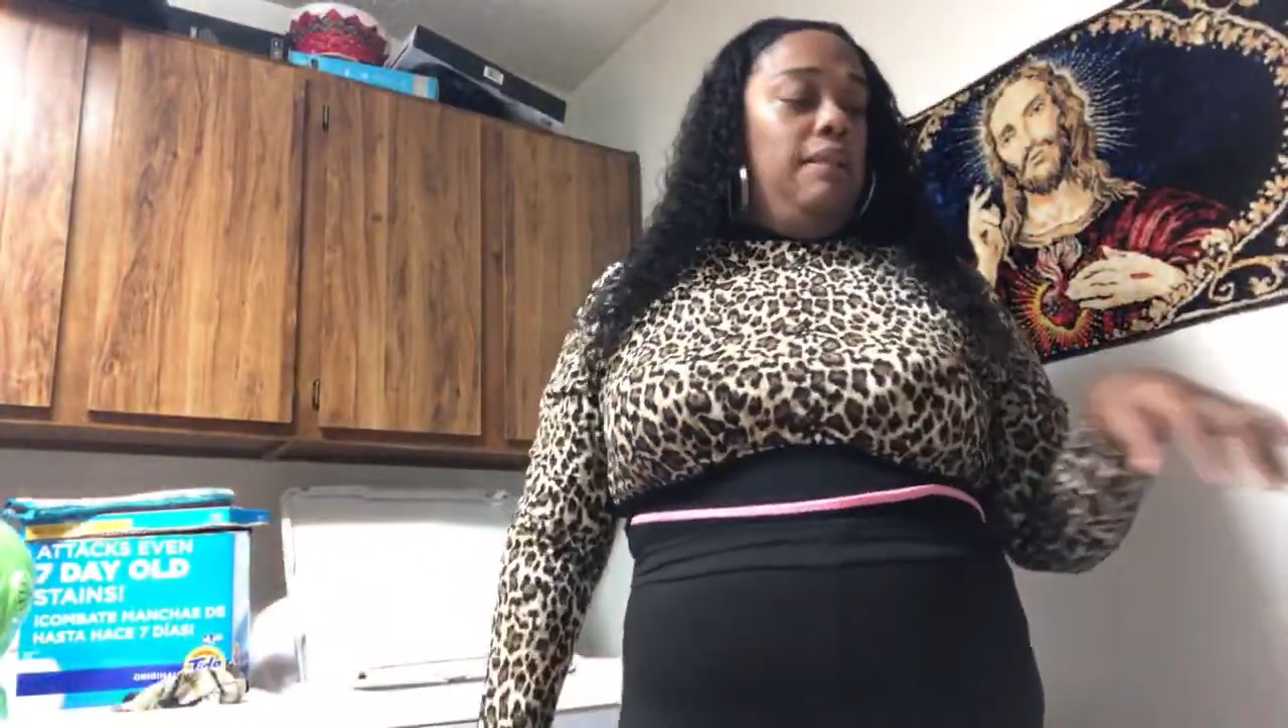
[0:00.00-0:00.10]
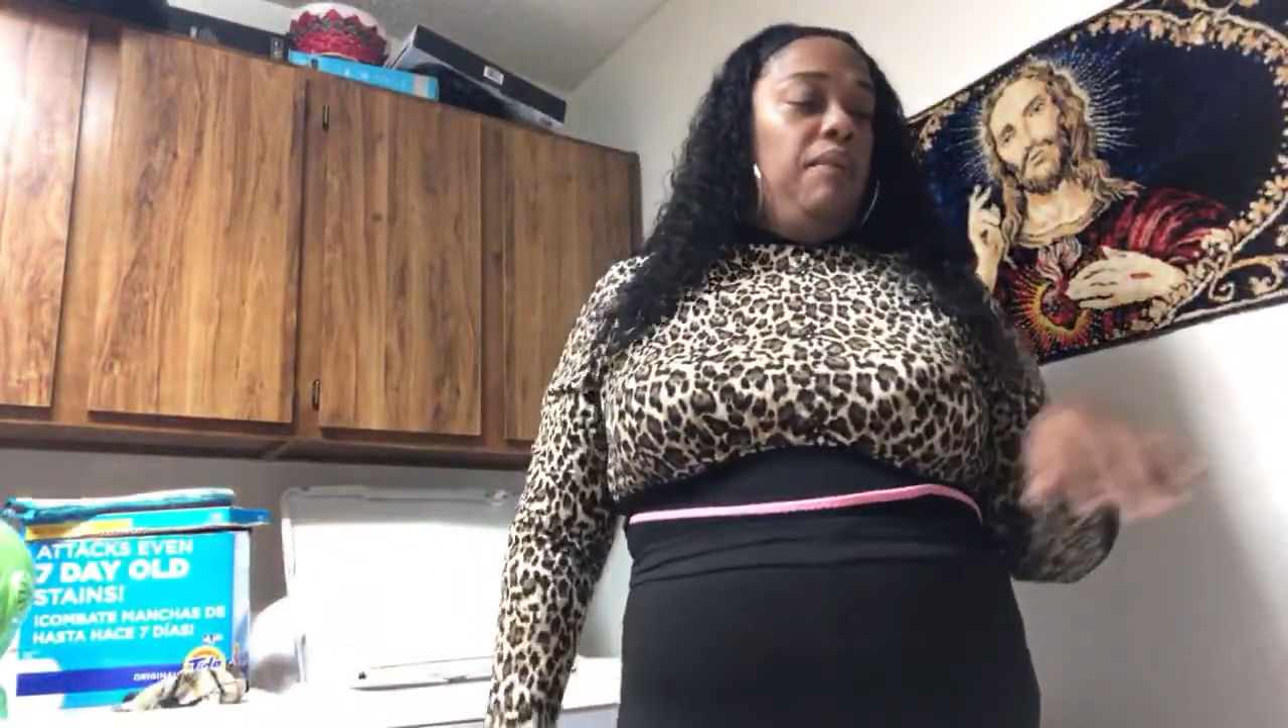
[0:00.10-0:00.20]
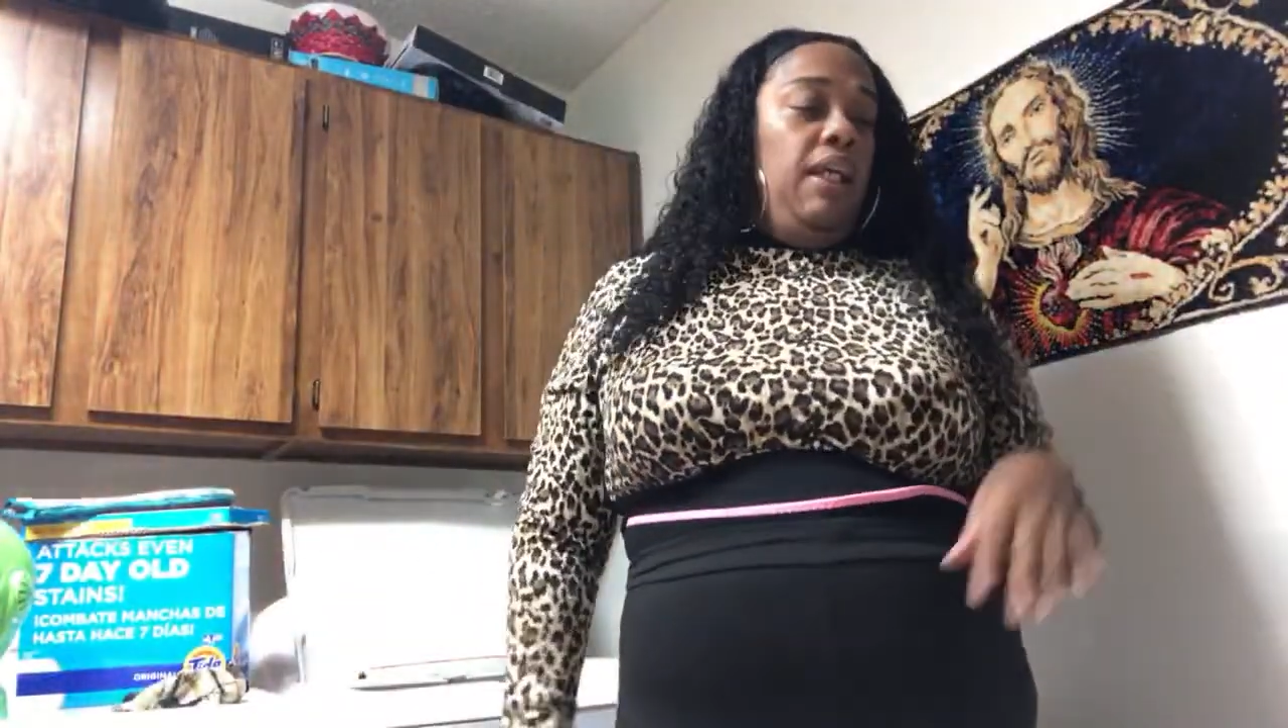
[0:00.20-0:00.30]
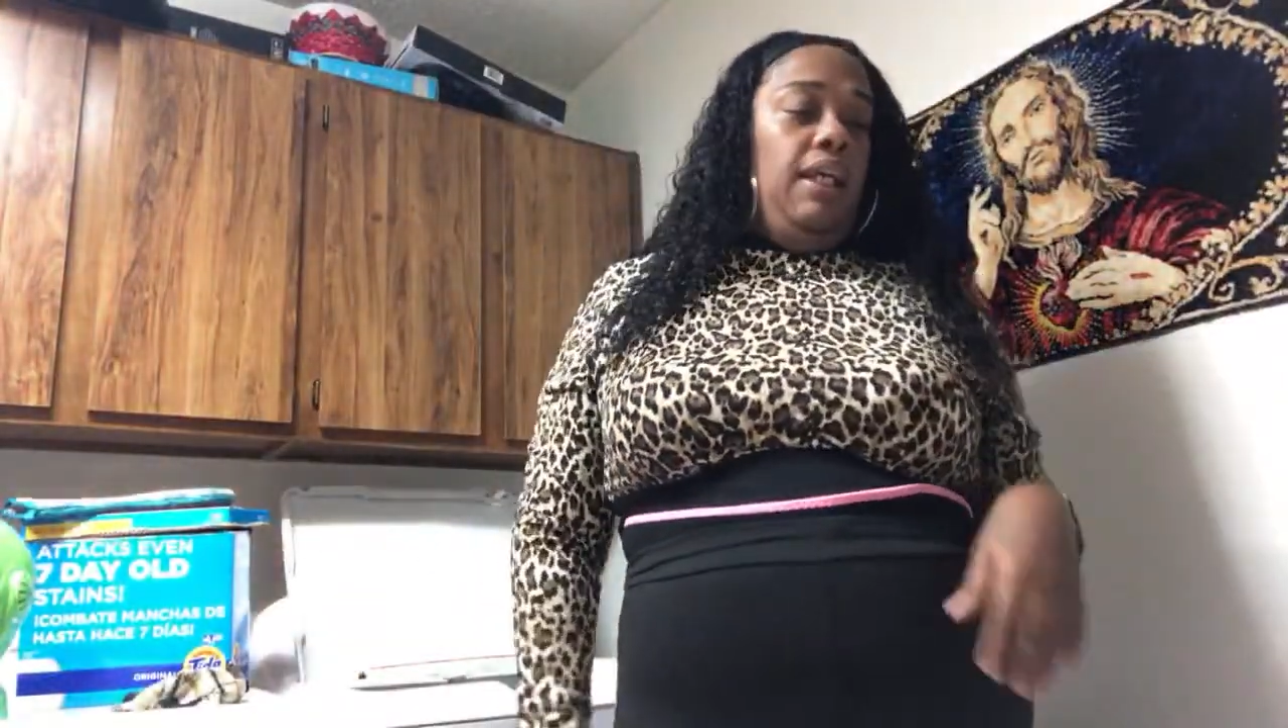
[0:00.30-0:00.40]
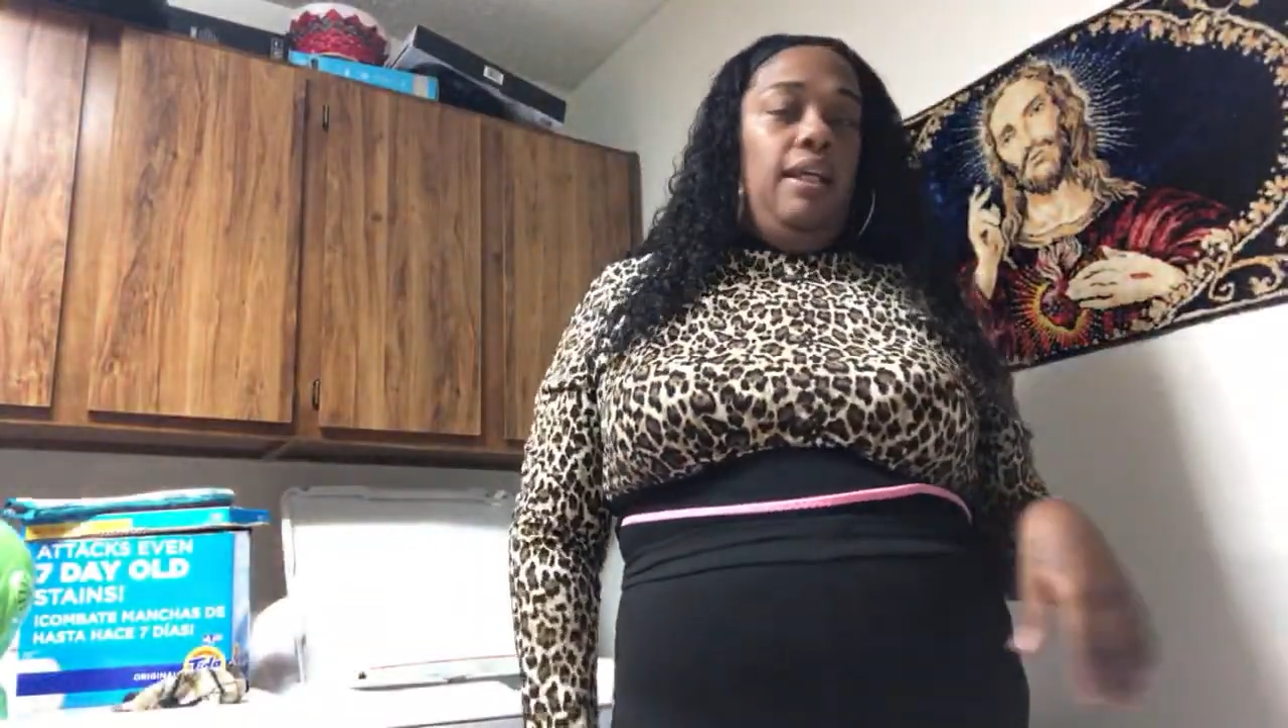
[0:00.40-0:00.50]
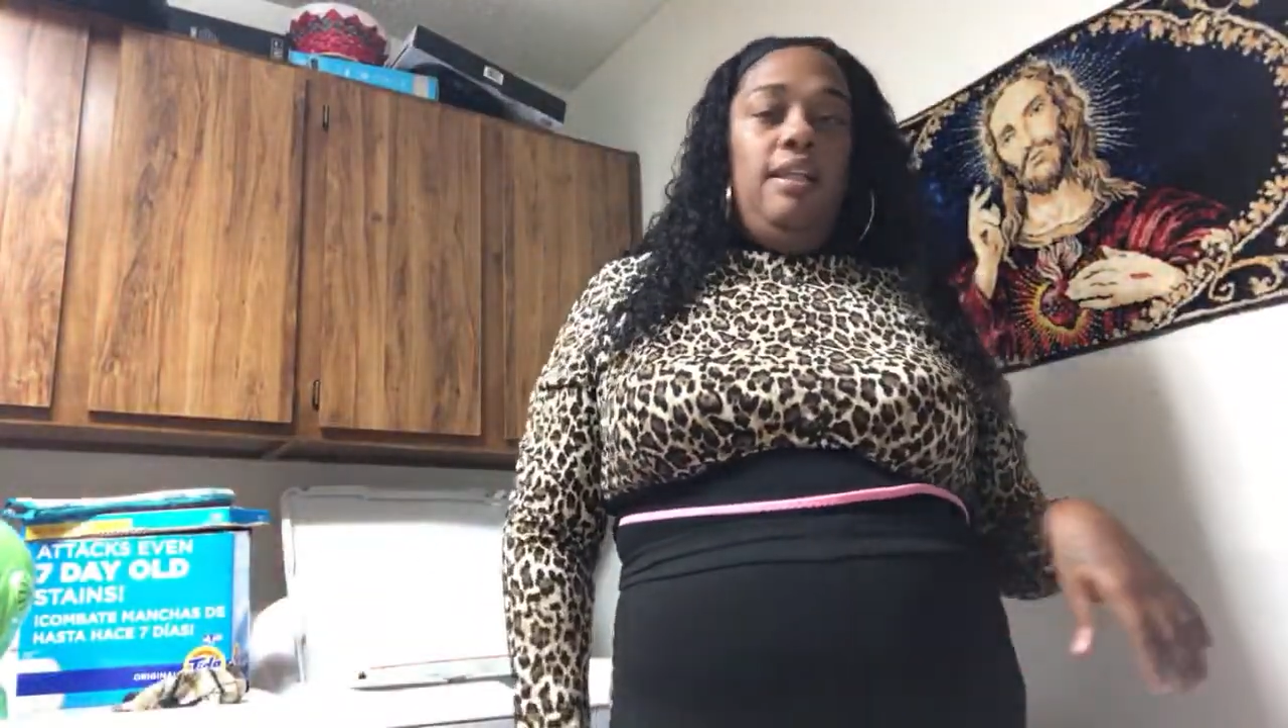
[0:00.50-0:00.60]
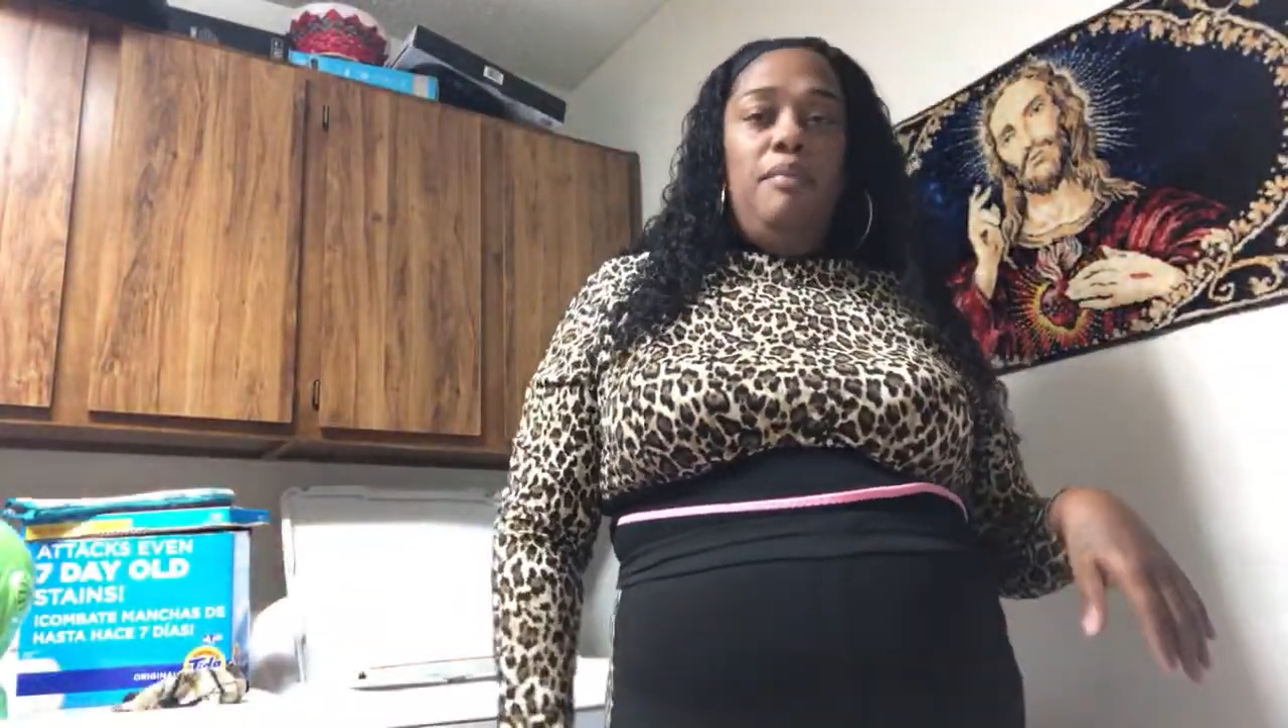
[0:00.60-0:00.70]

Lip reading: to see me eat,